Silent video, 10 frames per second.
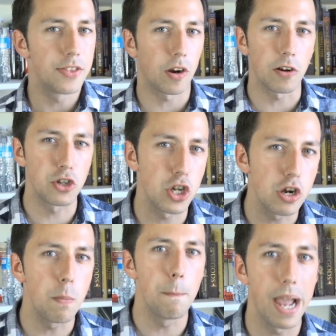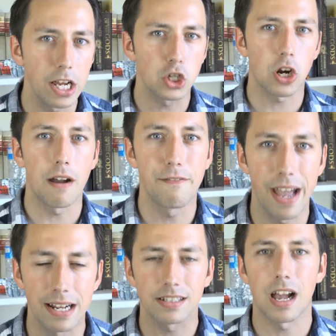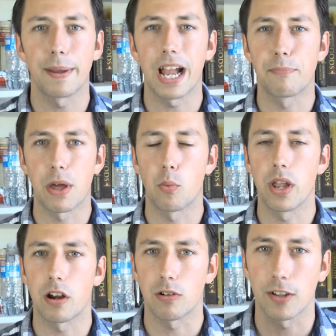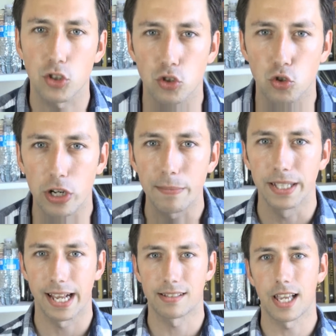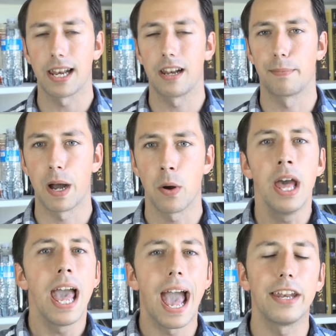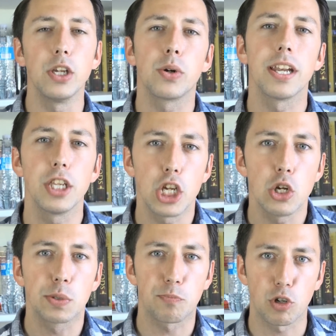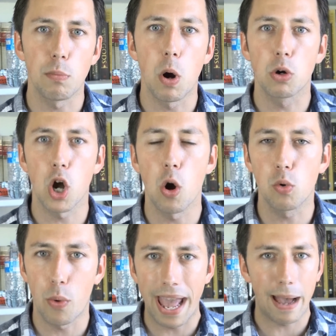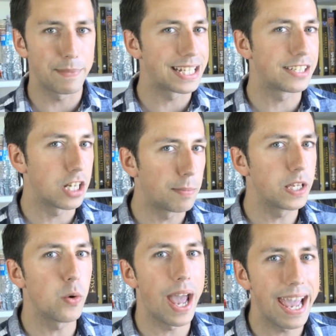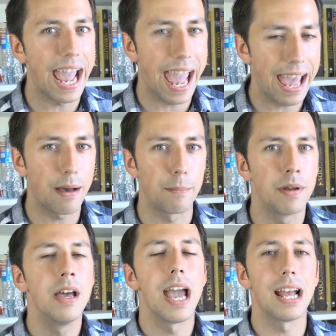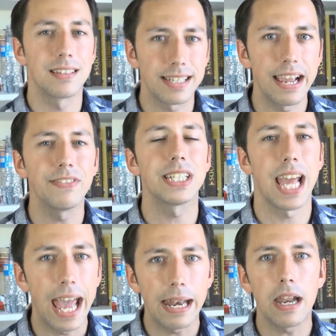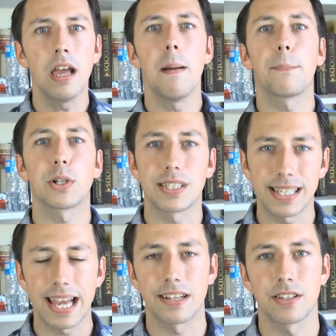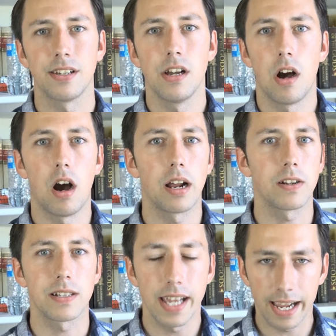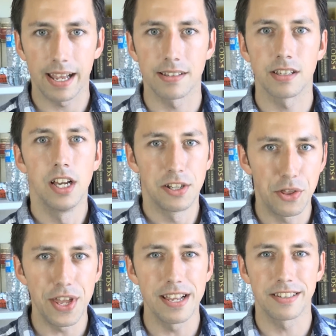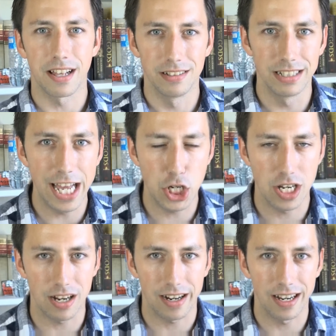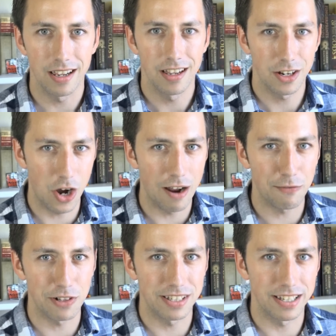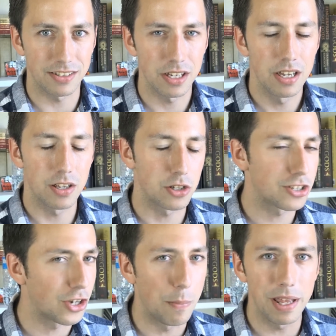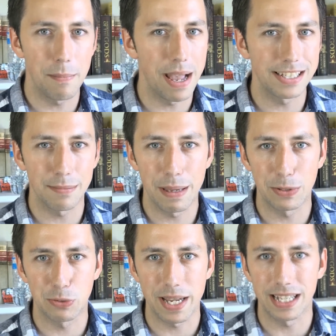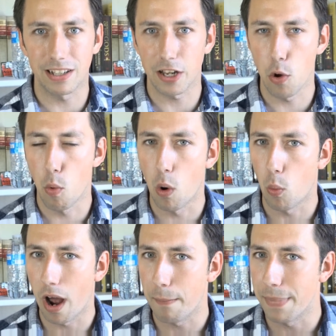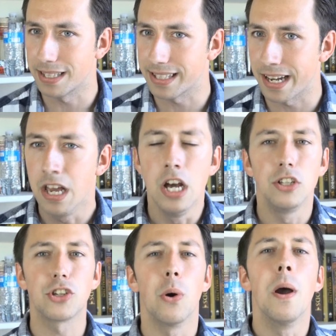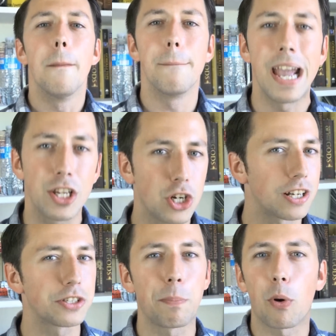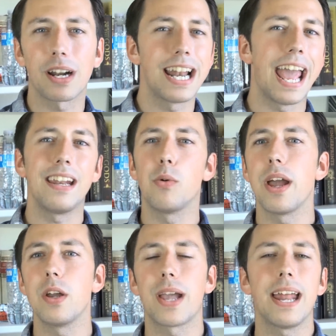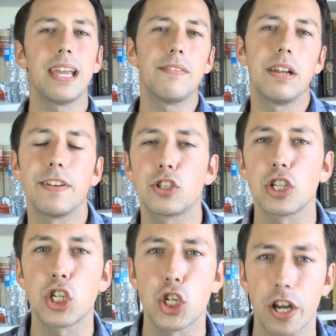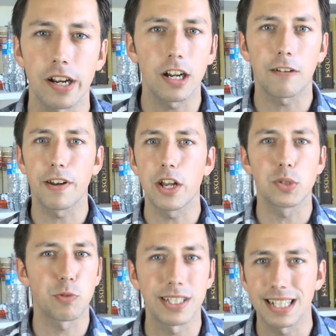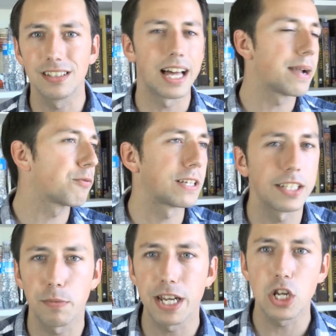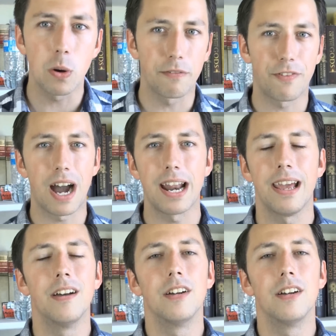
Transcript: There are 2 major events coming up that we are extremely excited about, and you can use promo code WHAM, that's W-A-M, and save 10% on your tickets to these legendary conferences. There's so many amazing people speaking there. You won't want to miss it. So make sure to support in any way you can, even if it's just sharing our videos, pressing like, pressing to be notified.